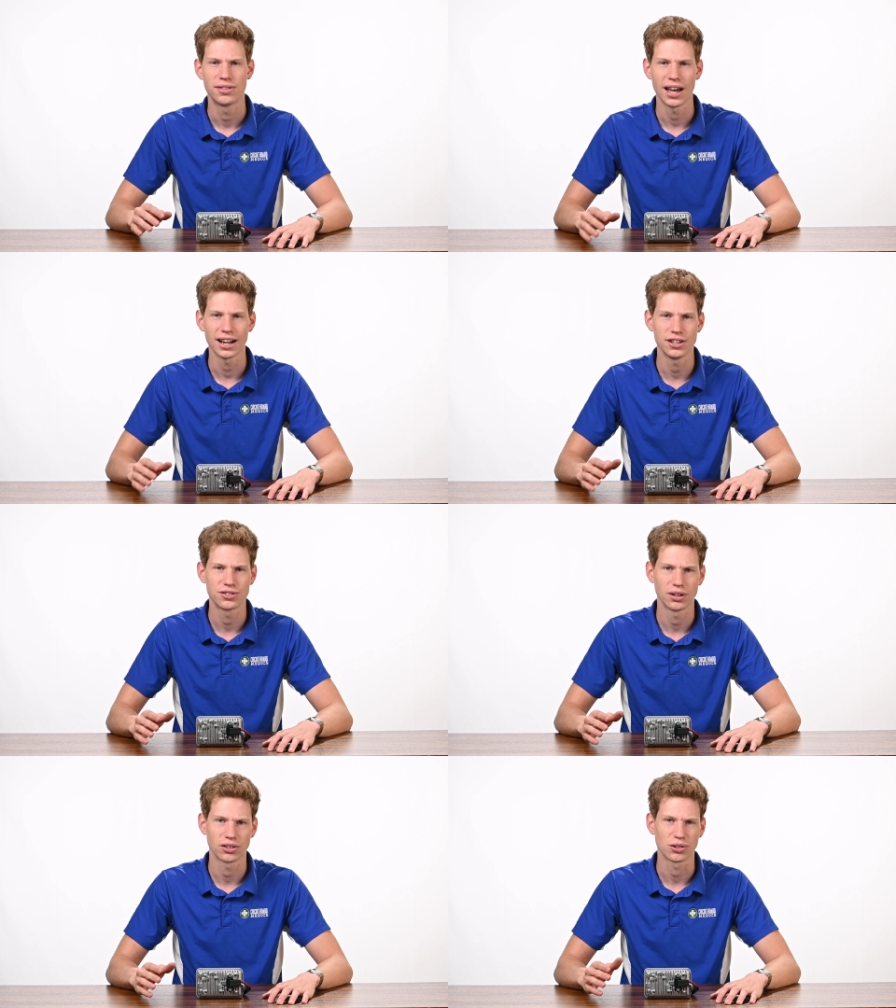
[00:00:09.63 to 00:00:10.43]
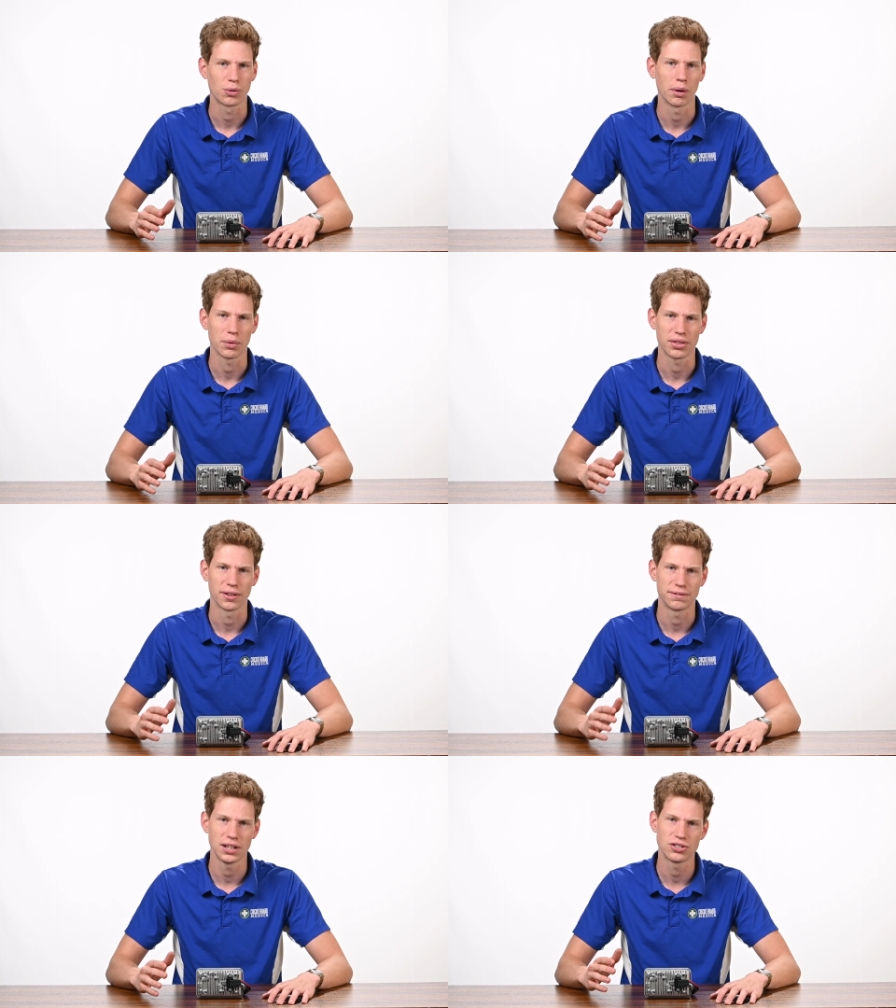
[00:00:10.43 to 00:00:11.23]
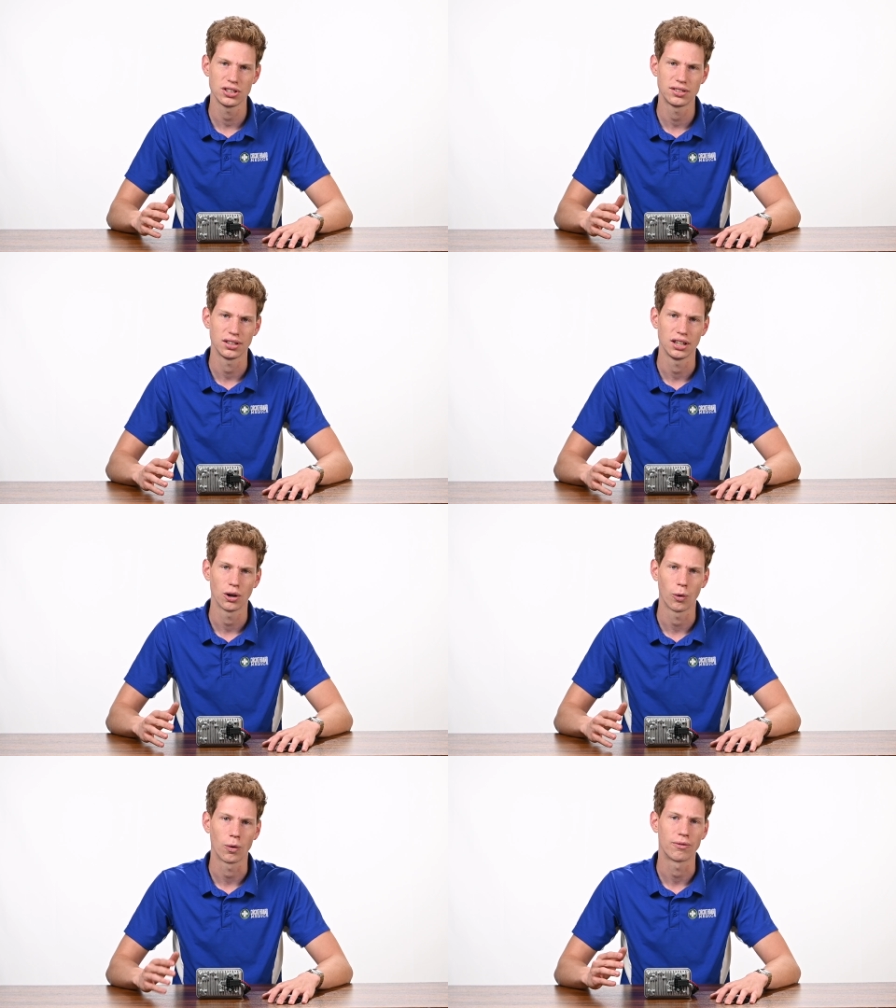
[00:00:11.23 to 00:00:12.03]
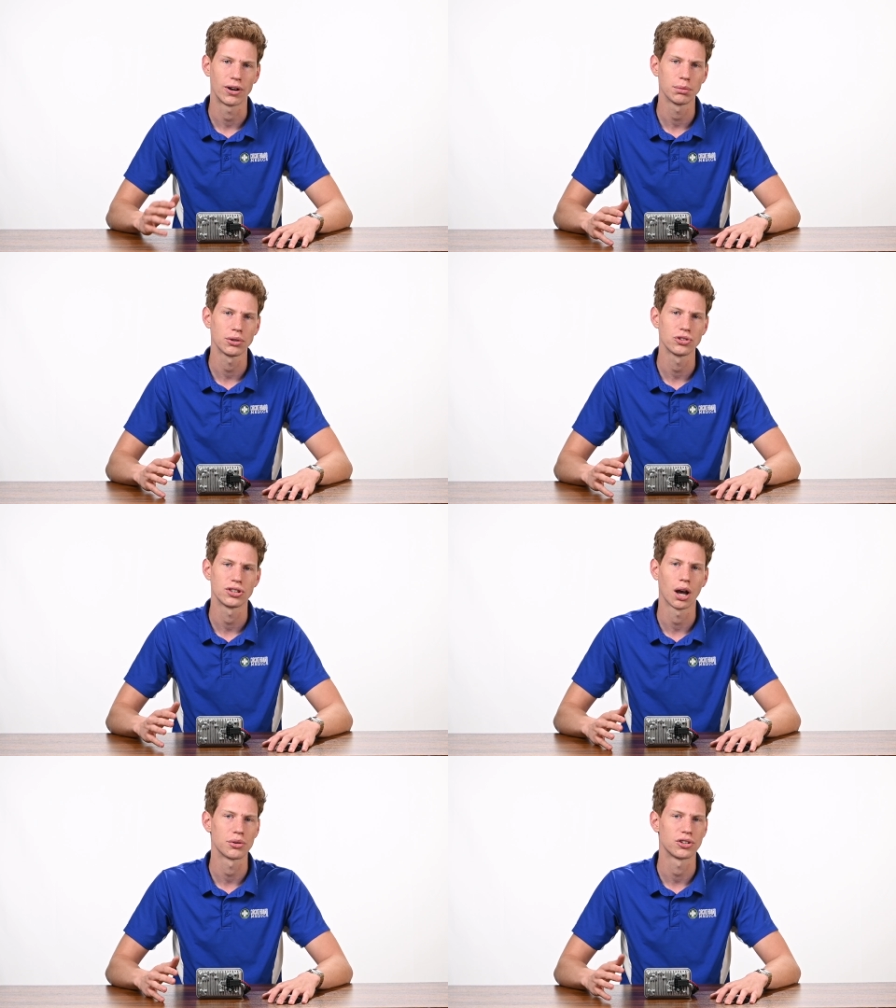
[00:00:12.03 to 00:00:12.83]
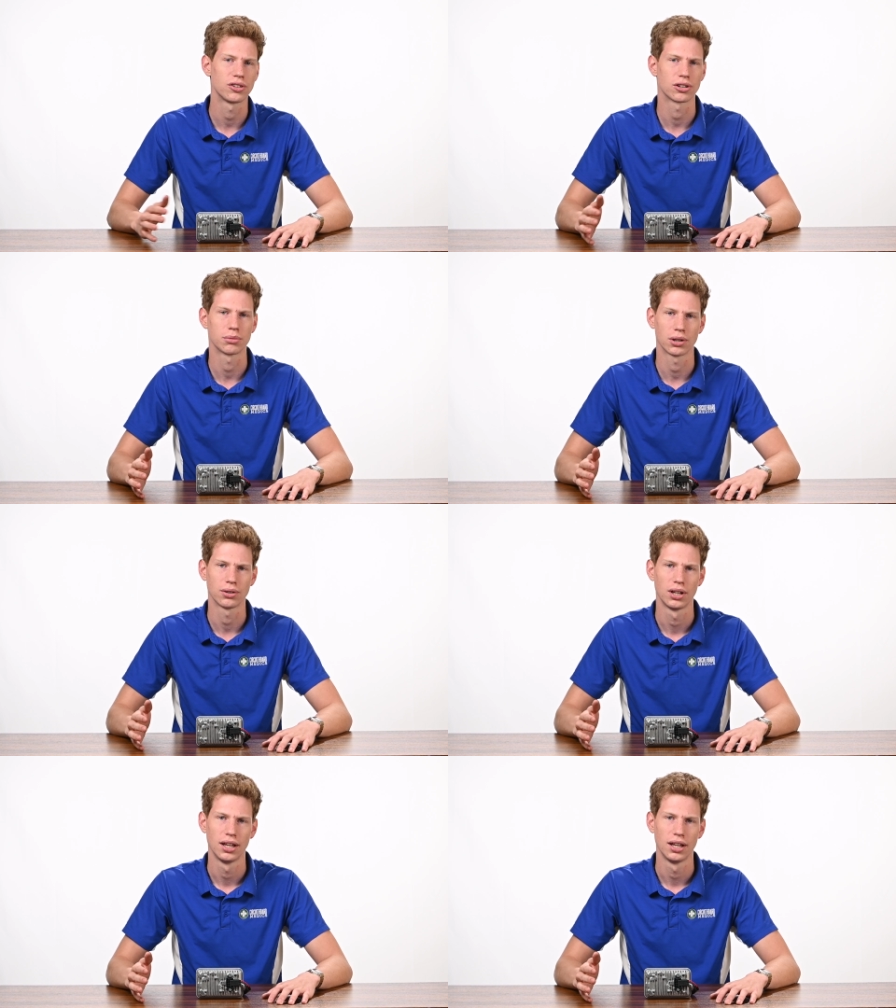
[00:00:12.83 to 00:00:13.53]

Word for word: That engine is equipped with the VGT or variable geometry turbo.